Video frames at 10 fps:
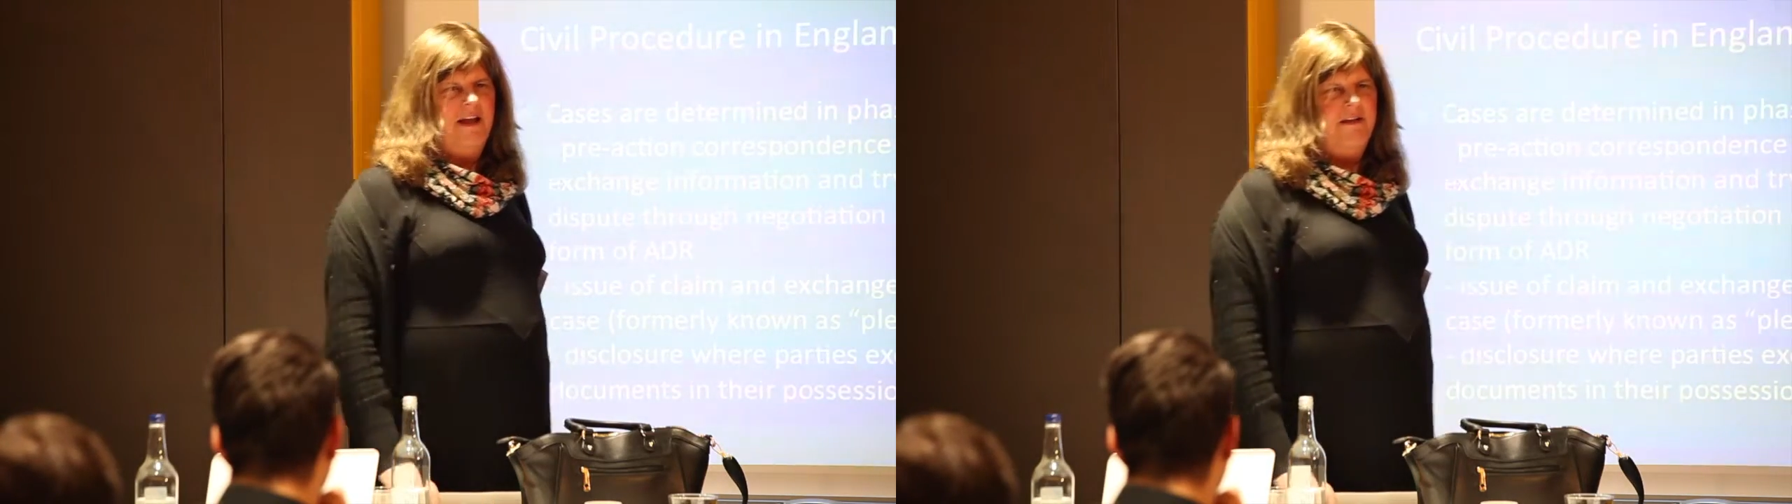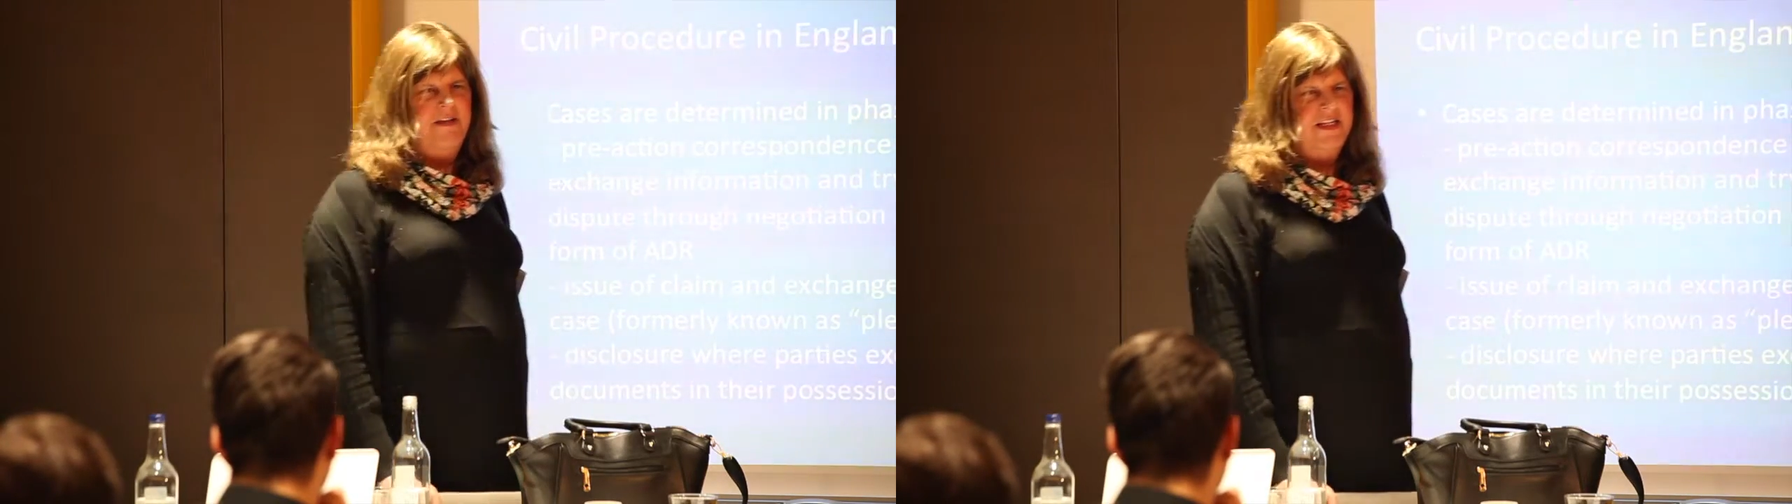
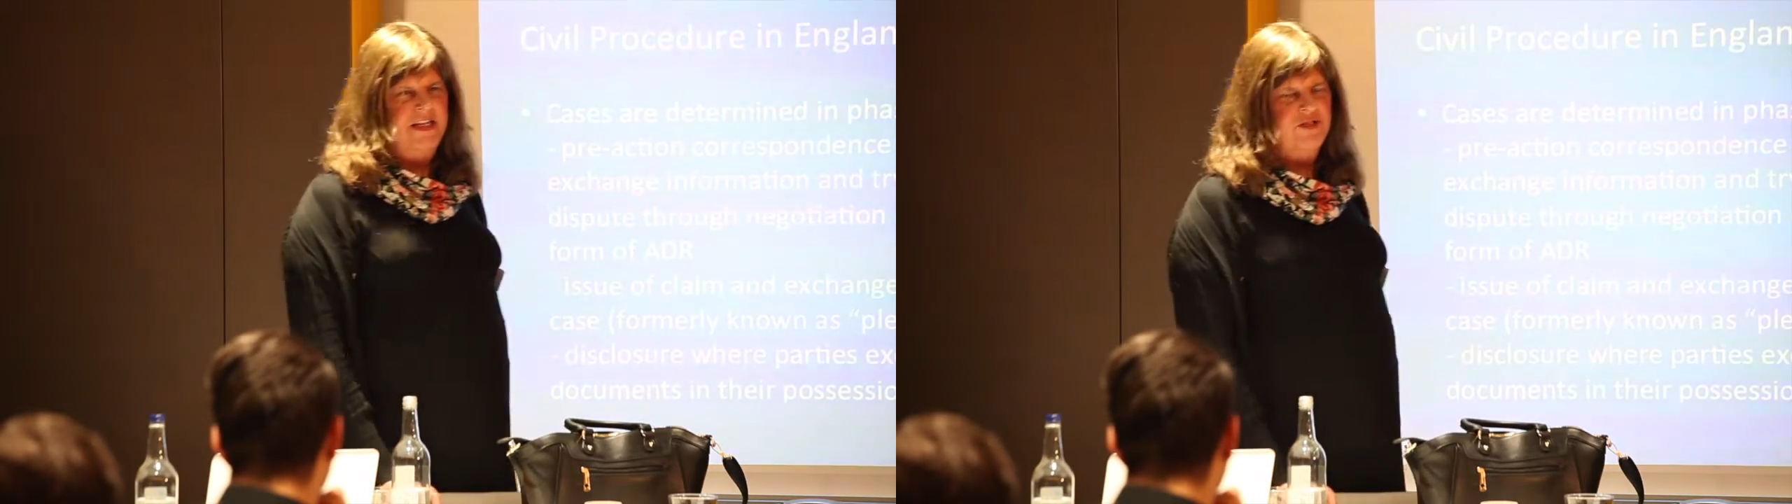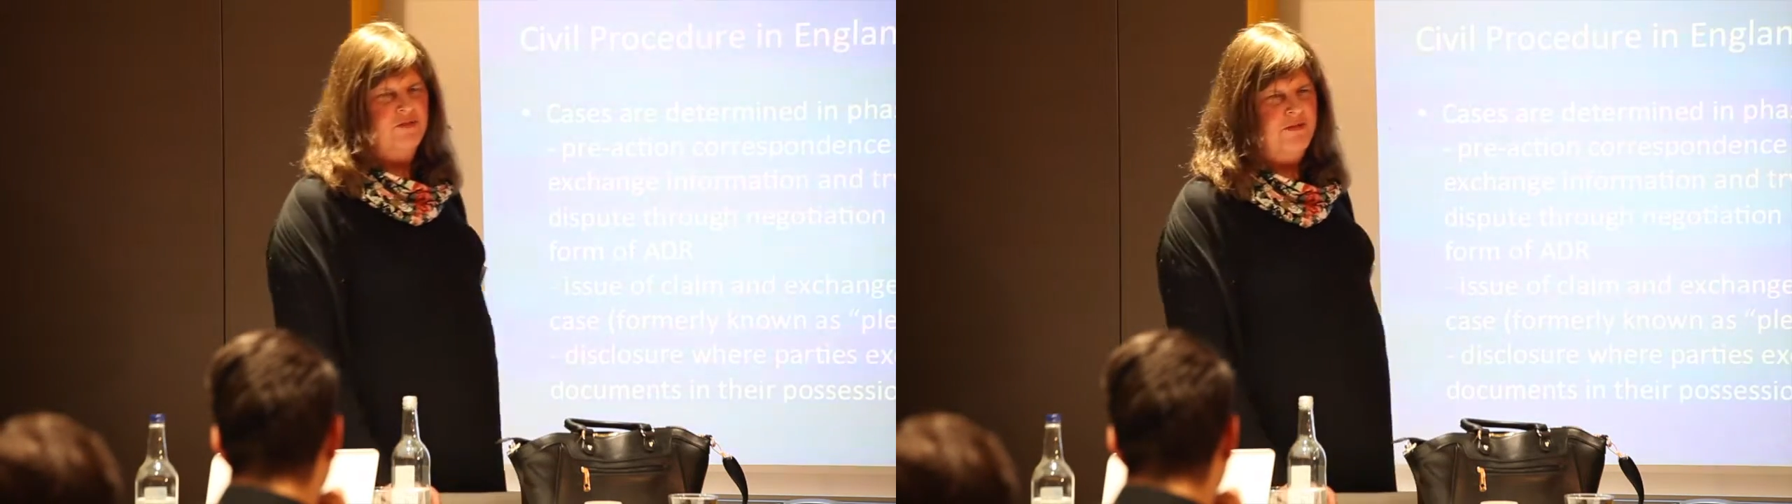
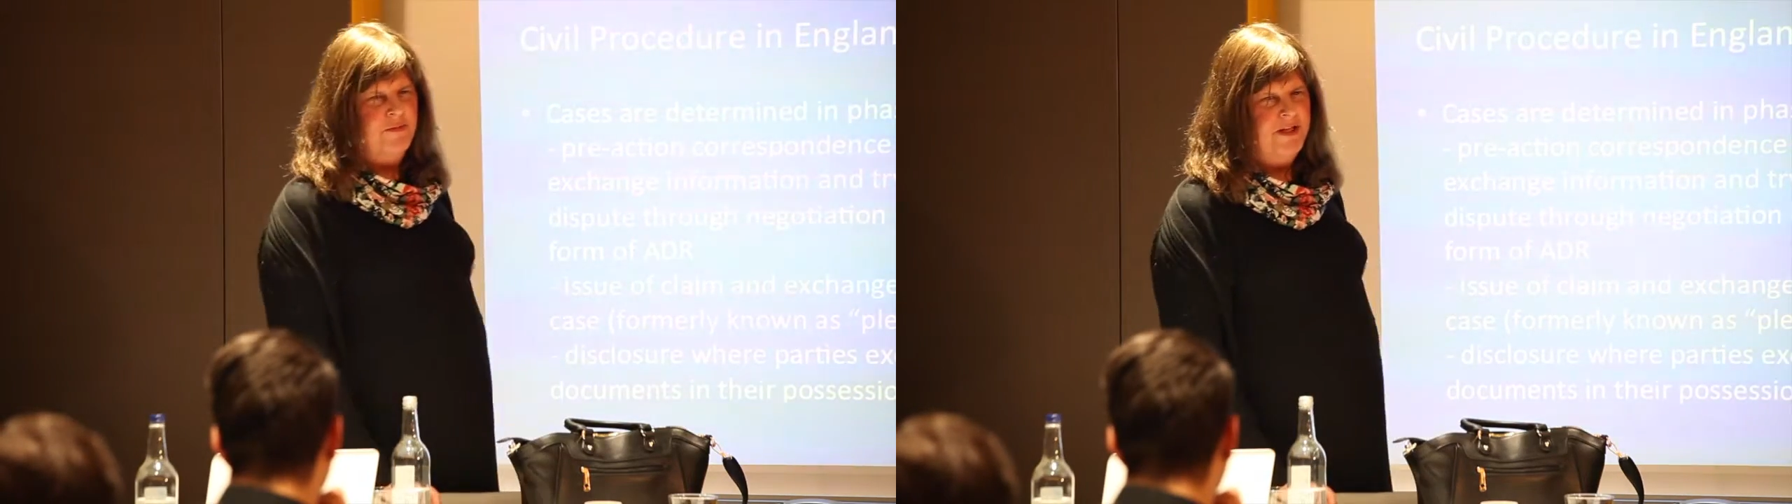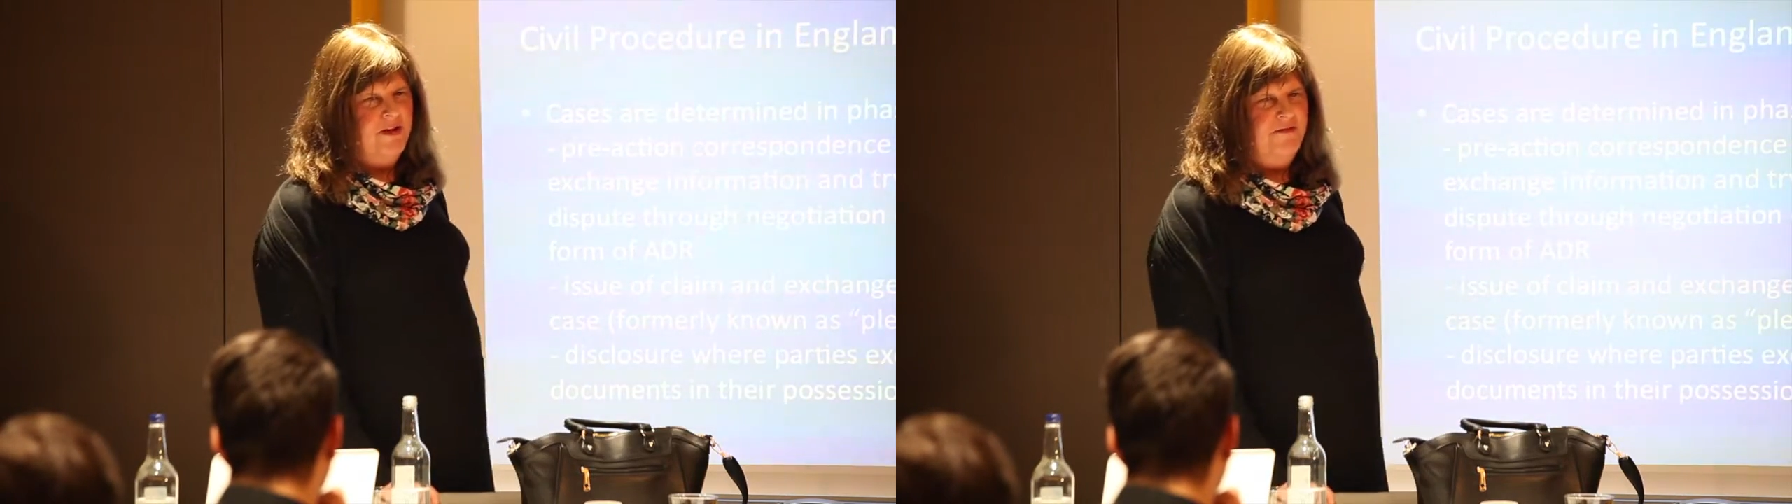Intellectual Property